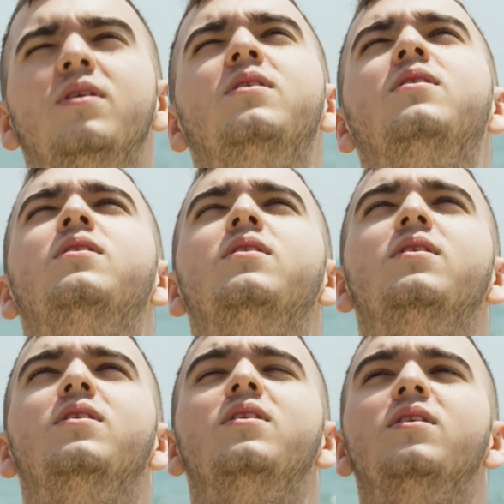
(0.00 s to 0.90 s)

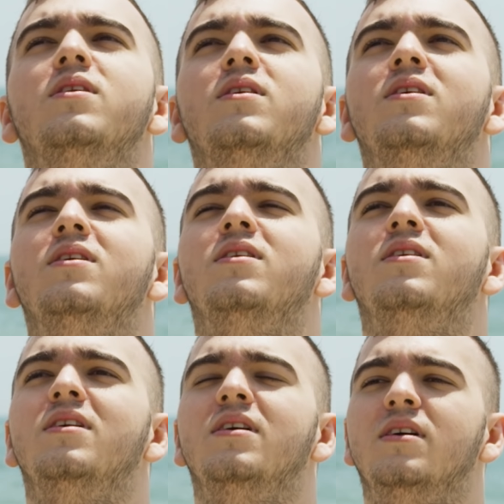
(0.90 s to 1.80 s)

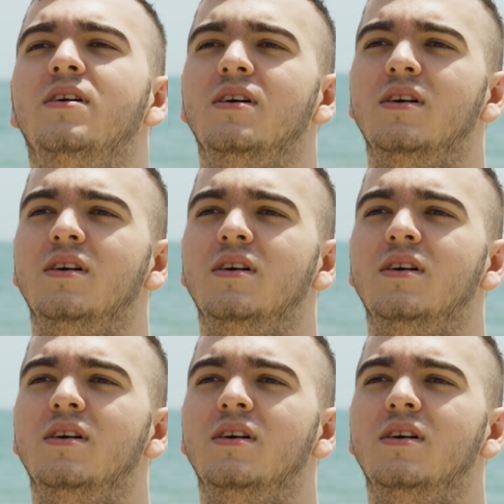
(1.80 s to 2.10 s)
No words are spoken by the person on screen.